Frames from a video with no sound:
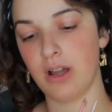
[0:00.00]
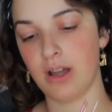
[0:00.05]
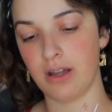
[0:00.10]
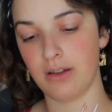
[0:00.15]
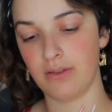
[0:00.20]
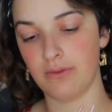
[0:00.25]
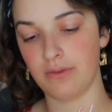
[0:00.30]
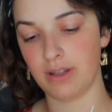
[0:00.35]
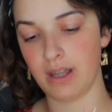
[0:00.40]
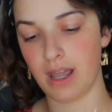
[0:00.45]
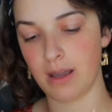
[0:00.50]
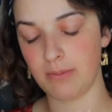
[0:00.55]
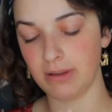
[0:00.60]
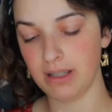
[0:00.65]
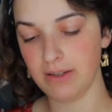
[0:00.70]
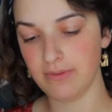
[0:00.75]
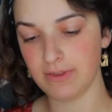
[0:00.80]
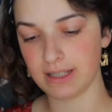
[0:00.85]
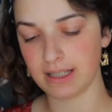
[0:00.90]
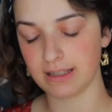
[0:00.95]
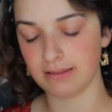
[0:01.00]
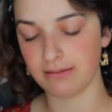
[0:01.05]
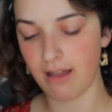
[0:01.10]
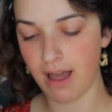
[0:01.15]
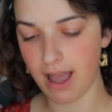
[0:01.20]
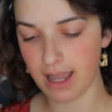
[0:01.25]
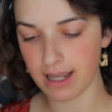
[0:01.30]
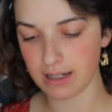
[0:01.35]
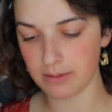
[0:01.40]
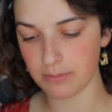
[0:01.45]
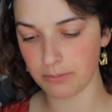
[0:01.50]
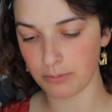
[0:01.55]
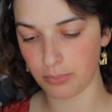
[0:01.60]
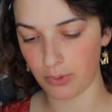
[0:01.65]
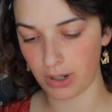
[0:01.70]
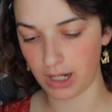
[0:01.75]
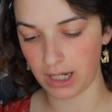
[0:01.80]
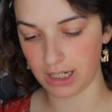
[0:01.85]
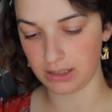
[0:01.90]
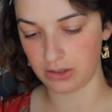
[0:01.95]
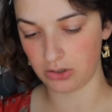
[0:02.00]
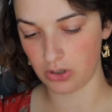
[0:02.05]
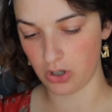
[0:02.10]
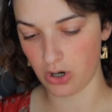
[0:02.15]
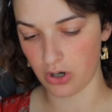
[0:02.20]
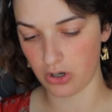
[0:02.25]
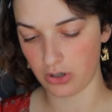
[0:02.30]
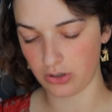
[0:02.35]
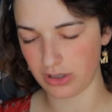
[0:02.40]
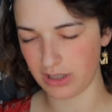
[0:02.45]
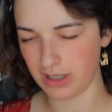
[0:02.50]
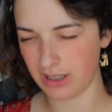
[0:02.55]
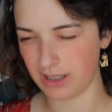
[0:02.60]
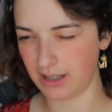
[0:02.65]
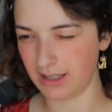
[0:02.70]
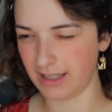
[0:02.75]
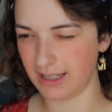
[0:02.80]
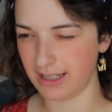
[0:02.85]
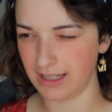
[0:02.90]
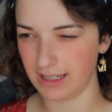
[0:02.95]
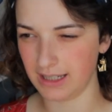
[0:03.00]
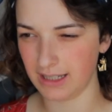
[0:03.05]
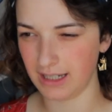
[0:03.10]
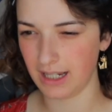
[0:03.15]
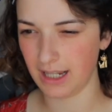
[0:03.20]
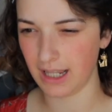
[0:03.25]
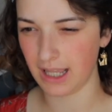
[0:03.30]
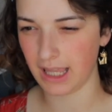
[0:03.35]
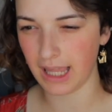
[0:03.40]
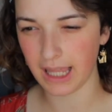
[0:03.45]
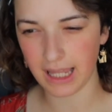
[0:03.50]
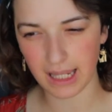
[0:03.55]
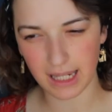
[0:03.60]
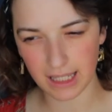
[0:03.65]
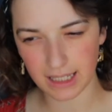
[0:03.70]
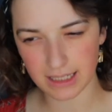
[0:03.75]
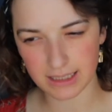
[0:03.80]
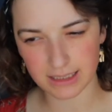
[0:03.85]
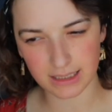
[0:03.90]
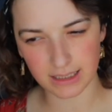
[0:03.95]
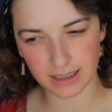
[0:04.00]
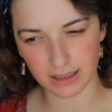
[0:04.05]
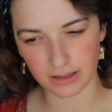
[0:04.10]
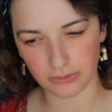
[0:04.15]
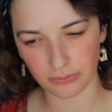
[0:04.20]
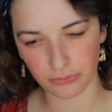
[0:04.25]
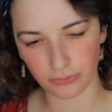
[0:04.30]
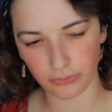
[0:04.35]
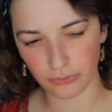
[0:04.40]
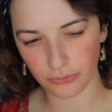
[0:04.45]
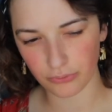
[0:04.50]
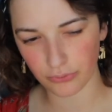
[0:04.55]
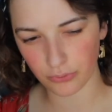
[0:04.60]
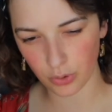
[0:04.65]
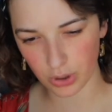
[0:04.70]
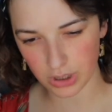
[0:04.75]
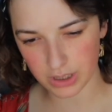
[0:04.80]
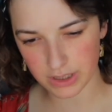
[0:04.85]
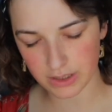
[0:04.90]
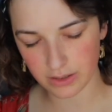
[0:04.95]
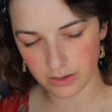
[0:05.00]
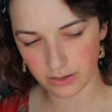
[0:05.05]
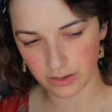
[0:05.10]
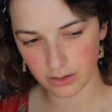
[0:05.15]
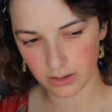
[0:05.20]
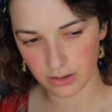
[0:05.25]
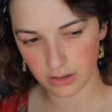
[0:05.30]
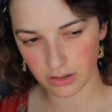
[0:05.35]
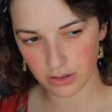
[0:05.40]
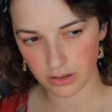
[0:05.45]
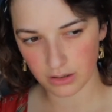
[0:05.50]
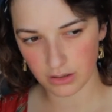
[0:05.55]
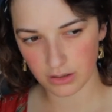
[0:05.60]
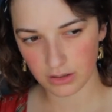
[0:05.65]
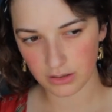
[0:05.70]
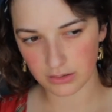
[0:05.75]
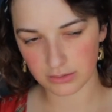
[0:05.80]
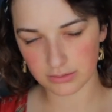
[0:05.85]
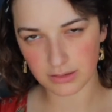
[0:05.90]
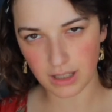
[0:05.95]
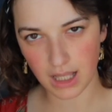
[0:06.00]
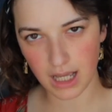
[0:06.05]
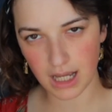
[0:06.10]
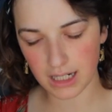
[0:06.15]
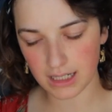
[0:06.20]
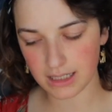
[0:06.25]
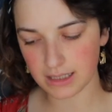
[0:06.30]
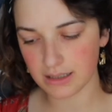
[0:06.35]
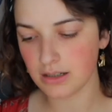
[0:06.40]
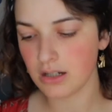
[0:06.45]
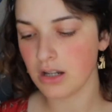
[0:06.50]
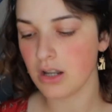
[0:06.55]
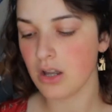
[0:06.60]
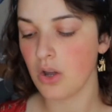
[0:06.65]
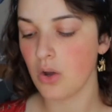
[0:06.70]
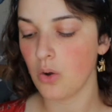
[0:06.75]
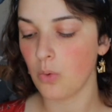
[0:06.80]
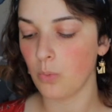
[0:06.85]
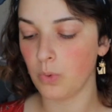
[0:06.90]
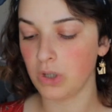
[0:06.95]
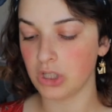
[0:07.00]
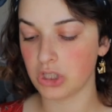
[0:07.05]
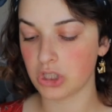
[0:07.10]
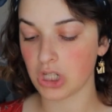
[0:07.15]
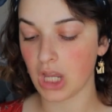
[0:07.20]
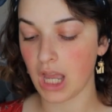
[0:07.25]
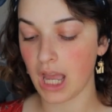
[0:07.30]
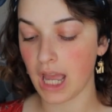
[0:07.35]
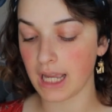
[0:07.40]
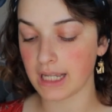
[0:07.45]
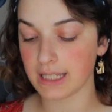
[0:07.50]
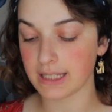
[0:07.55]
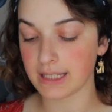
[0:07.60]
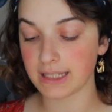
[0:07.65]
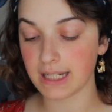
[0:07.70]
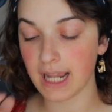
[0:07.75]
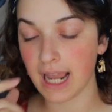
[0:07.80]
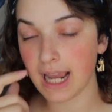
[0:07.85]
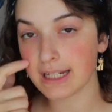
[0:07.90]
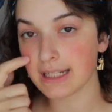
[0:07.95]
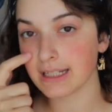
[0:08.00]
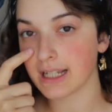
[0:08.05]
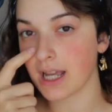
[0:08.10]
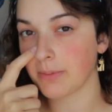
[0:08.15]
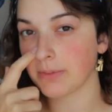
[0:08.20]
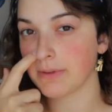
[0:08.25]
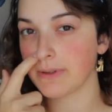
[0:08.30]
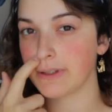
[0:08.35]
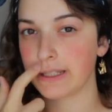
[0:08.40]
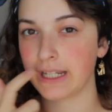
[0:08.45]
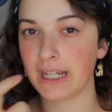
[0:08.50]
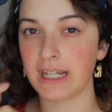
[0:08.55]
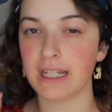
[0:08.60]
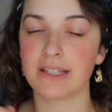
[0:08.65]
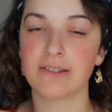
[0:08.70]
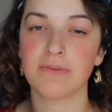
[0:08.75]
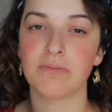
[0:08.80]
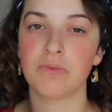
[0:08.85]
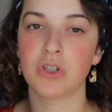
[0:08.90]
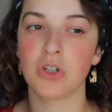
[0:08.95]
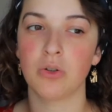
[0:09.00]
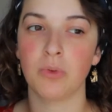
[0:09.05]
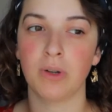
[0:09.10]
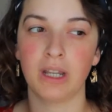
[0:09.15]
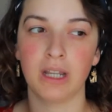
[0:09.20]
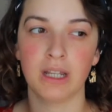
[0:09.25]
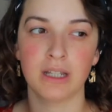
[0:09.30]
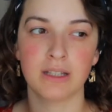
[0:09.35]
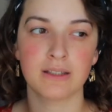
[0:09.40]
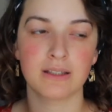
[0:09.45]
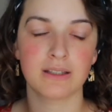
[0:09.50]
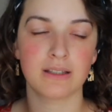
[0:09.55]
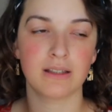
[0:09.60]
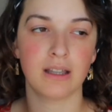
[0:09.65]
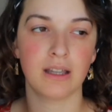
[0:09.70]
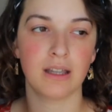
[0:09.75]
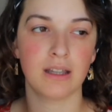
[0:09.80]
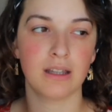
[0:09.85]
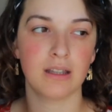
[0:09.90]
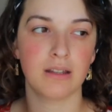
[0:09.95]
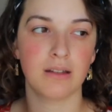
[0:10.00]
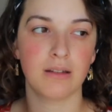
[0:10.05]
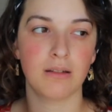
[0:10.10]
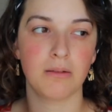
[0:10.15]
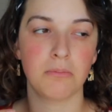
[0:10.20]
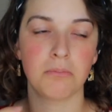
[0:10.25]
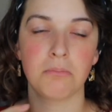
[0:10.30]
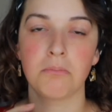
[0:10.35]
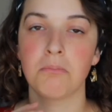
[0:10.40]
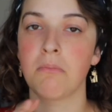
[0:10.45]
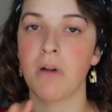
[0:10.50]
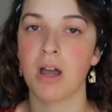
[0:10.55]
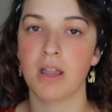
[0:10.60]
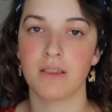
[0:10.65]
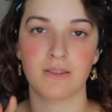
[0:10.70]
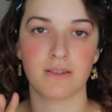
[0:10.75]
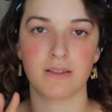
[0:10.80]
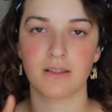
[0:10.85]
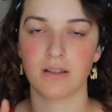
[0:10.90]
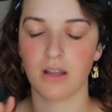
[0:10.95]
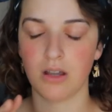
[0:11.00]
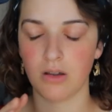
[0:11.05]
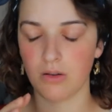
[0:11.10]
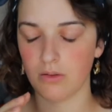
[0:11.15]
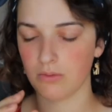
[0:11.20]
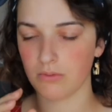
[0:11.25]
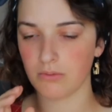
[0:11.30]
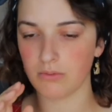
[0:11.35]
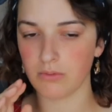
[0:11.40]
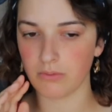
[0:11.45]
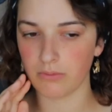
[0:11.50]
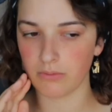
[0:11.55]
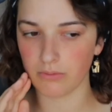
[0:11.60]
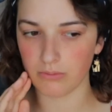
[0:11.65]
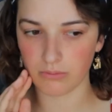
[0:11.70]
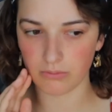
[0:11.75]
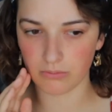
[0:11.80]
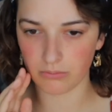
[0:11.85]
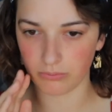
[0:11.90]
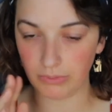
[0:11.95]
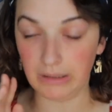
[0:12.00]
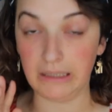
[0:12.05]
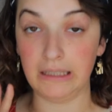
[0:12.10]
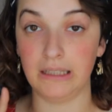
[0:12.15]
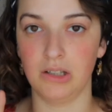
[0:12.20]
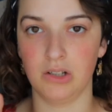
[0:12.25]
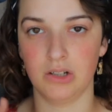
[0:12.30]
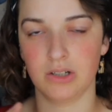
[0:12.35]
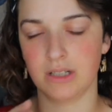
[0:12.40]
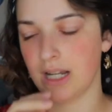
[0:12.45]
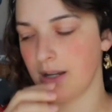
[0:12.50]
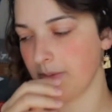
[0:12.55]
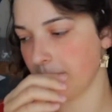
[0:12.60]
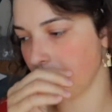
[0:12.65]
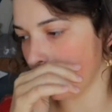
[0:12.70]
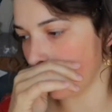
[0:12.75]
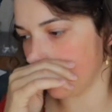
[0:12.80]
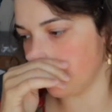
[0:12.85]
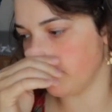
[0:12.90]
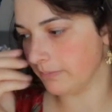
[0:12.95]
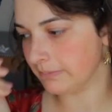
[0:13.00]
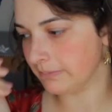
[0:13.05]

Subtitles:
of, I believe it's Lion brand yarn in the hand and foot line, which I snagged a couple of skeins from Joann's like months ago, really long time ago.